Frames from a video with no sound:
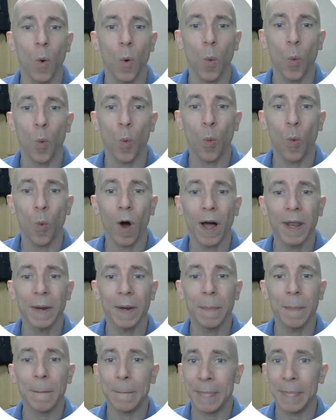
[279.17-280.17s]

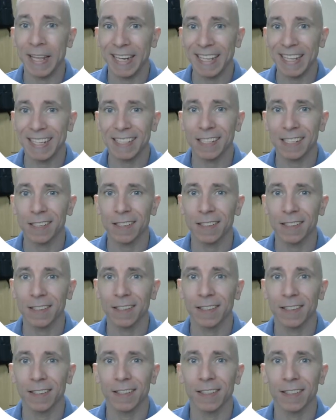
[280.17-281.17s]
1 minute
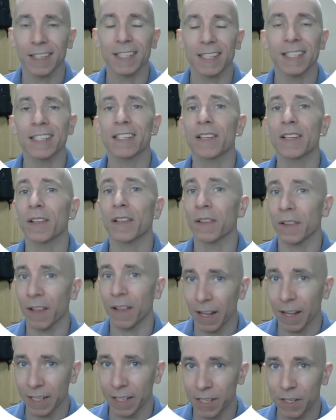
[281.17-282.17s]
is
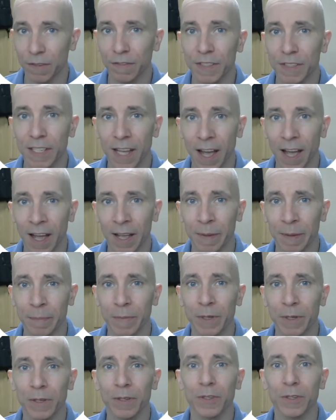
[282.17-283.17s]
lots of
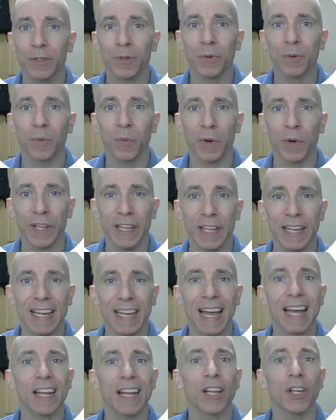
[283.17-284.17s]
time to read
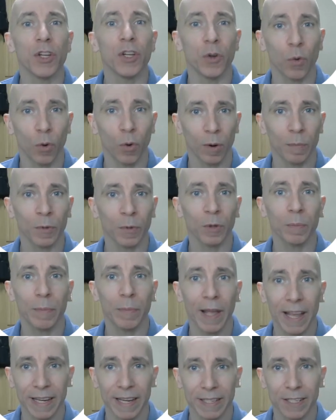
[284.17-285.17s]
at a normal
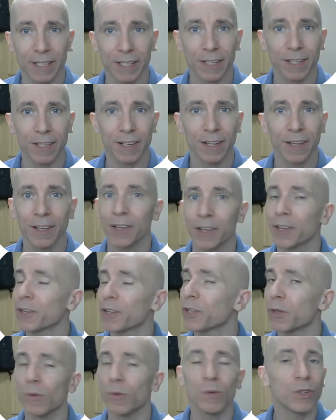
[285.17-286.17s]
pace.
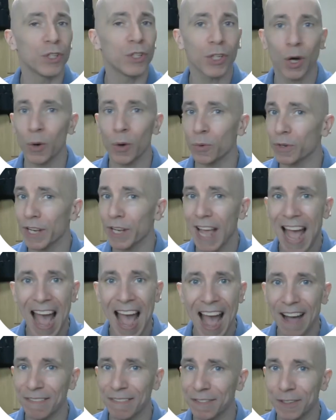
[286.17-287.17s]
You don't
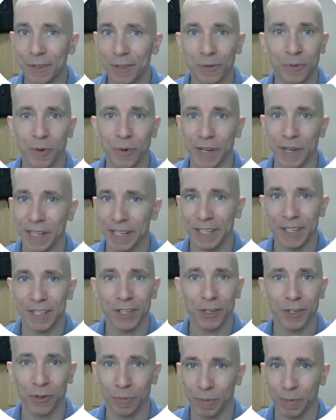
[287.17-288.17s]
have to read
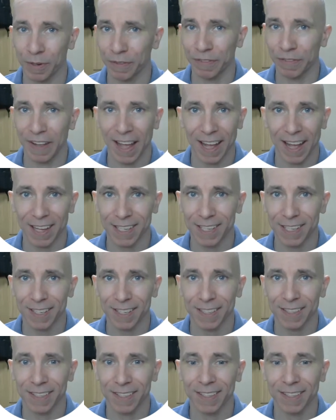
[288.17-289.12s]
super fast.